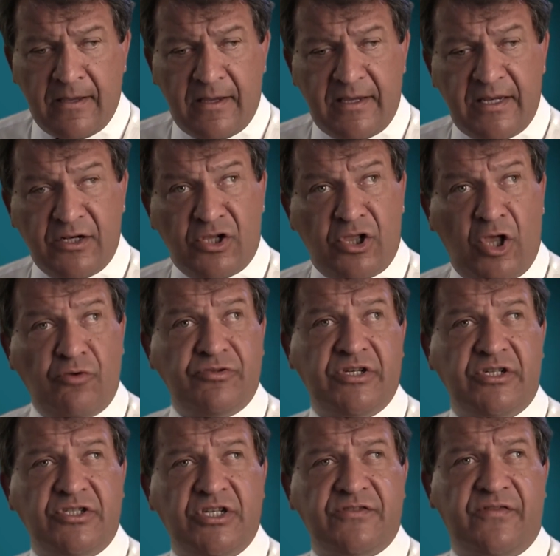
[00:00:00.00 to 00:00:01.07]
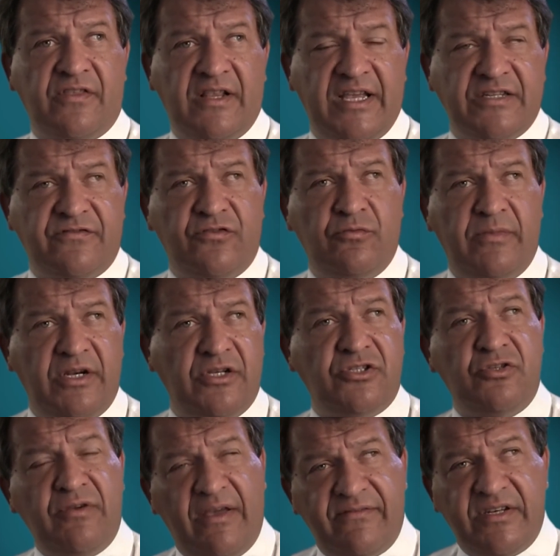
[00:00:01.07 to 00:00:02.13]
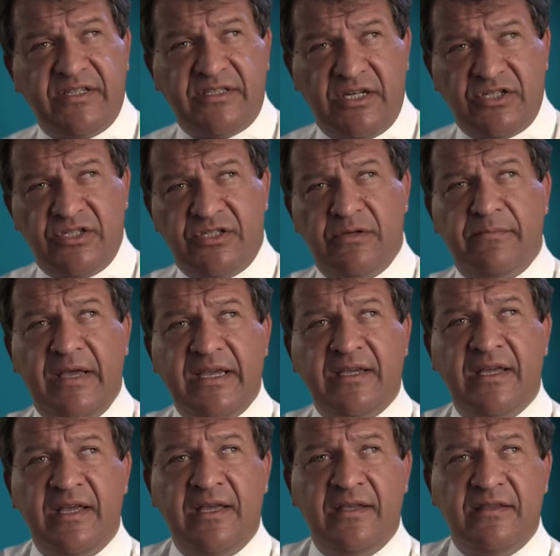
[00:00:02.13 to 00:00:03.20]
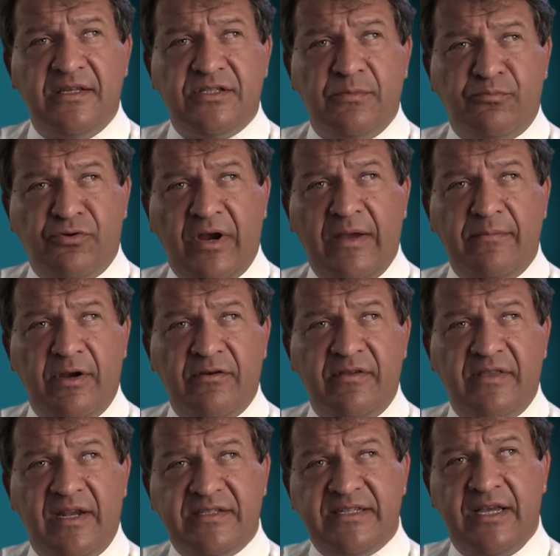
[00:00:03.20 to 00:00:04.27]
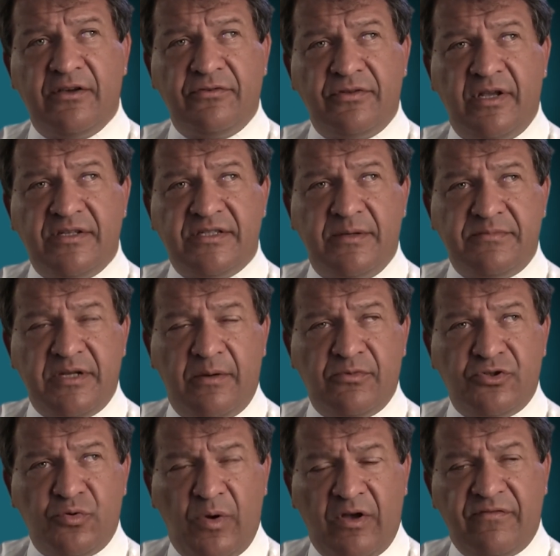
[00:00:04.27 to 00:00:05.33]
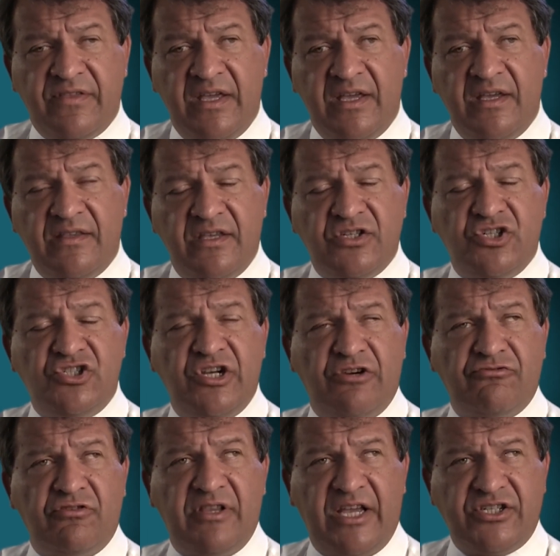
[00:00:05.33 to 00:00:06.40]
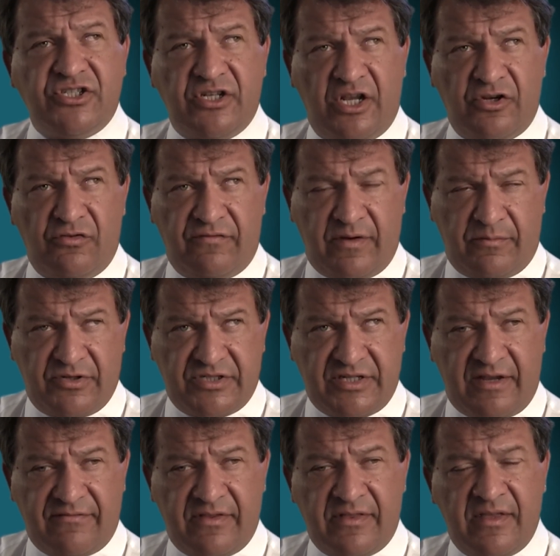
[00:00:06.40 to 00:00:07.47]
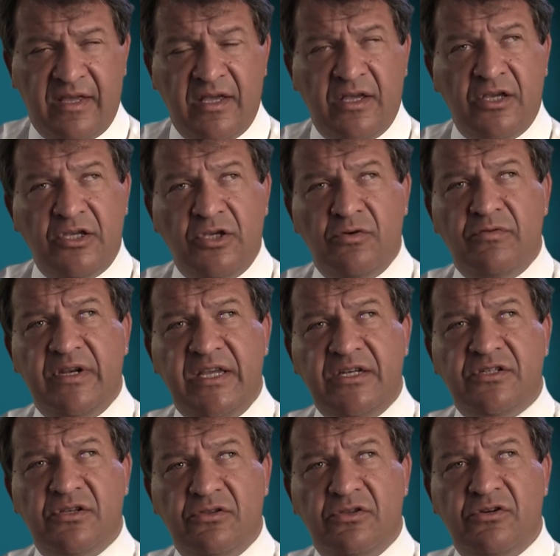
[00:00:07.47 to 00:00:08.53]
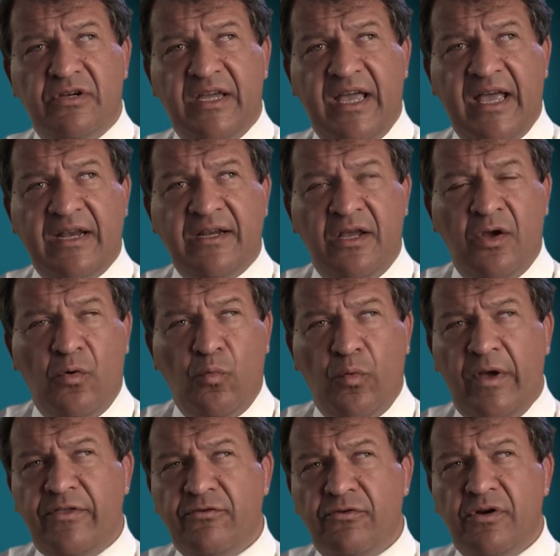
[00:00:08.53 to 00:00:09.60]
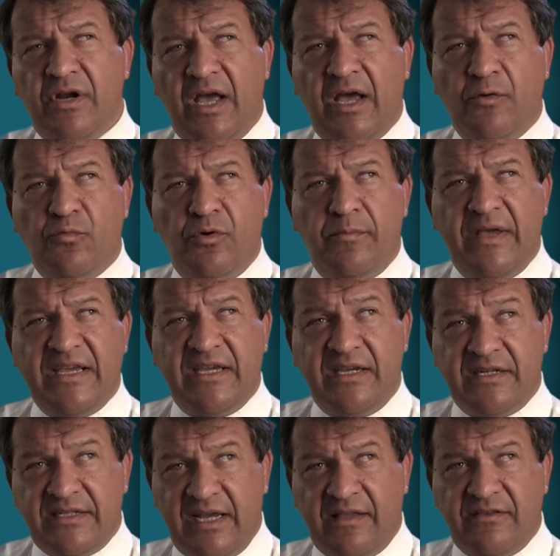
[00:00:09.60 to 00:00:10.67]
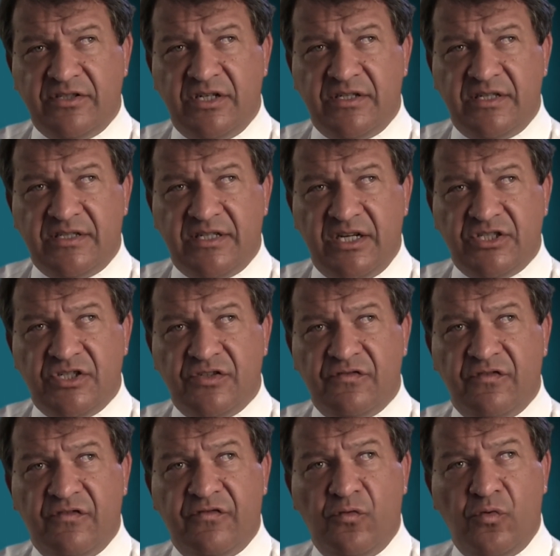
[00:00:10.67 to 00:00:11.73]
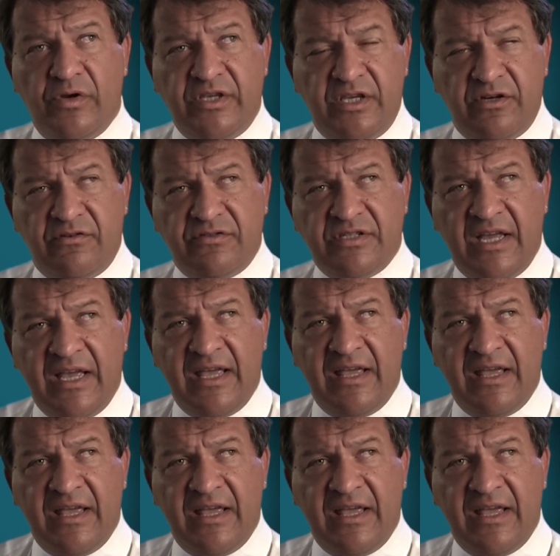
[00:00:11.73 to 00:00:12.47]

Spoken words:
In closing, just for the last few minutes, you have a decision to make. There's a primary that's held on September 12th. There's a general election on November 7th. You need to look at whether or not we're making intelligent decisions for 4 years